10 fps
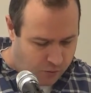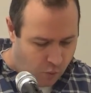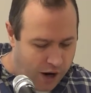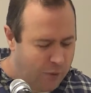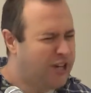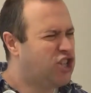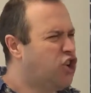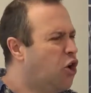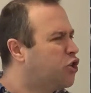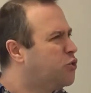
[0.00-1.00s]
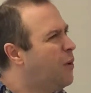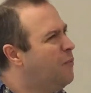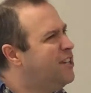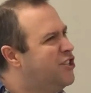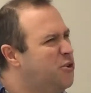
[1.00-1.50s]
Why are we shocked when
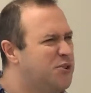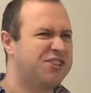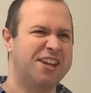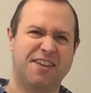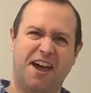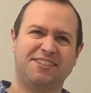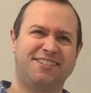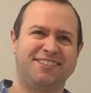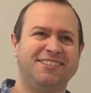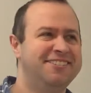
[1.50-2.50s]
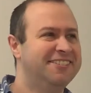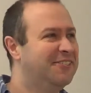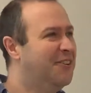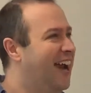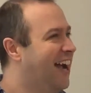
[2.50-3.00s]
we do see that?
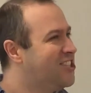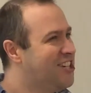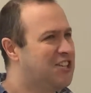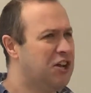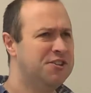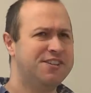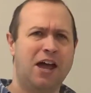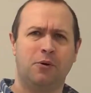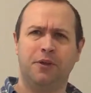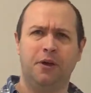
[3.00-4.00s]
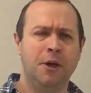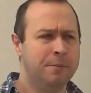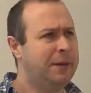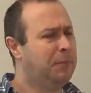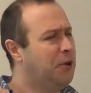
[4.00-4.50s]
When it actually turns out that
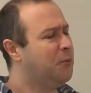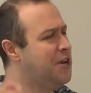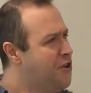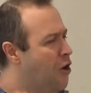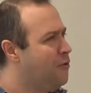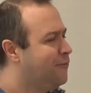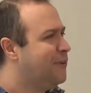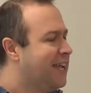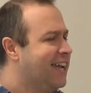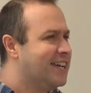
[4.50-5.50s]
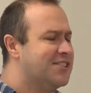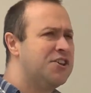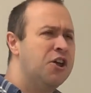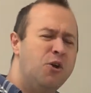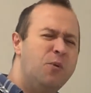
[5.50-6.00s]
people that we've known for
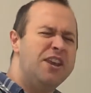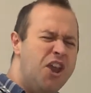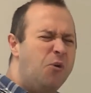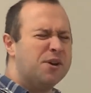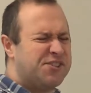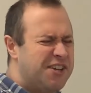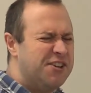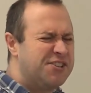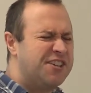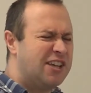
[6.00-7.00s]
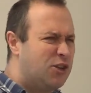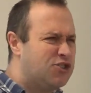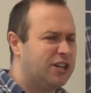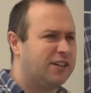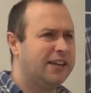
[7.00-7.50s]
years, who we know are sinners
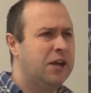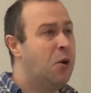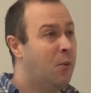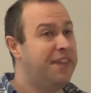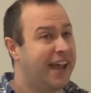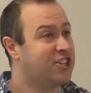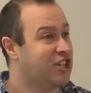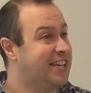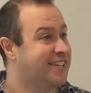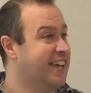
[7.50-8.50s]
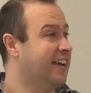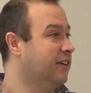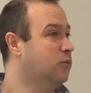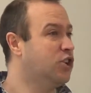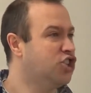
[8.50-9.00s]
theologically, when they actually
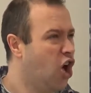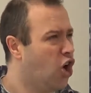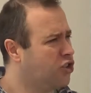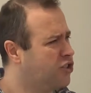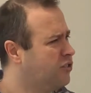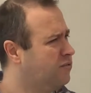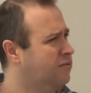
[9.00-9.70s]
sin, we're shocked.